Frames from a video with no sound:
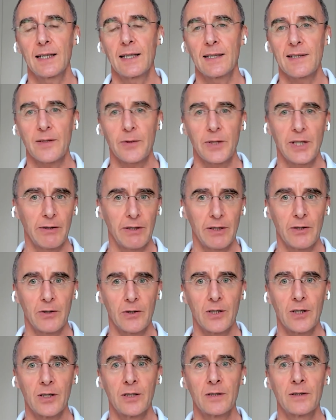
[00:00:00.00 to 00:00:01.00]
Uh, so here
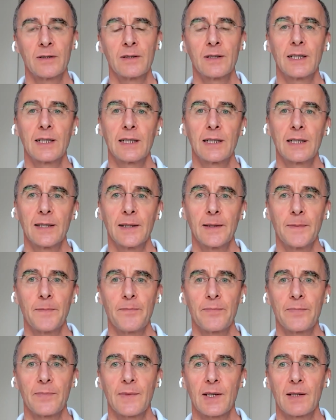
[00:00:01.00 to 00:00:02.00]
in Hong Kong,
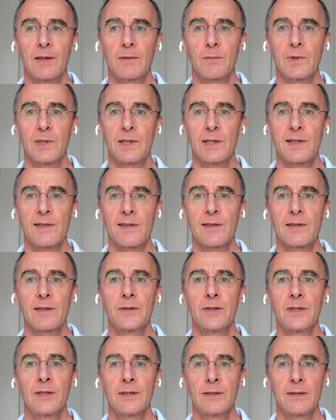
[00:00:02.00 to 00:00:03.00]
um, we're
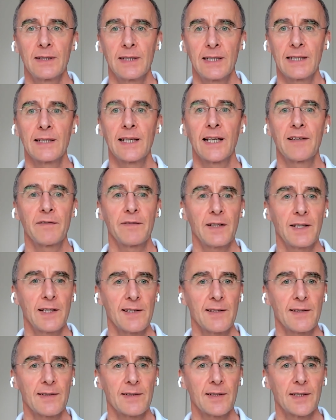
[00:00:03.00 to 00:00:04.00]
still in that
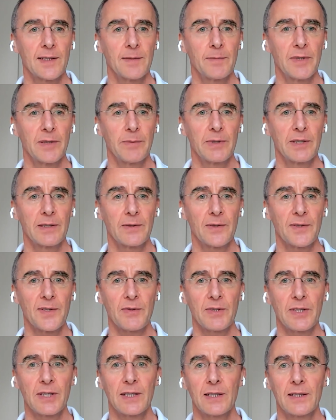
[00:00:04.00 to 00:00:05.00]
phase. Uh, maybe in
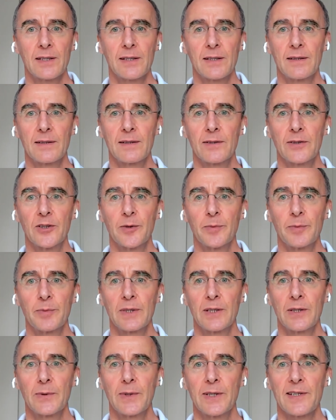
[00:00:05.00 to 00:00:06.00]
Australia and
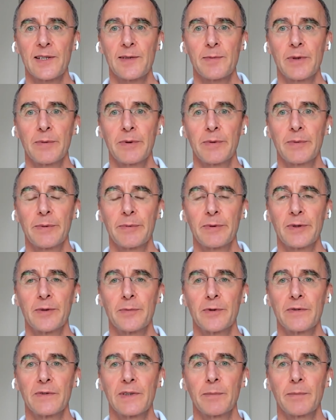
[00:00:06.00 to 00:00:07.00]
Europe and US, maybe people are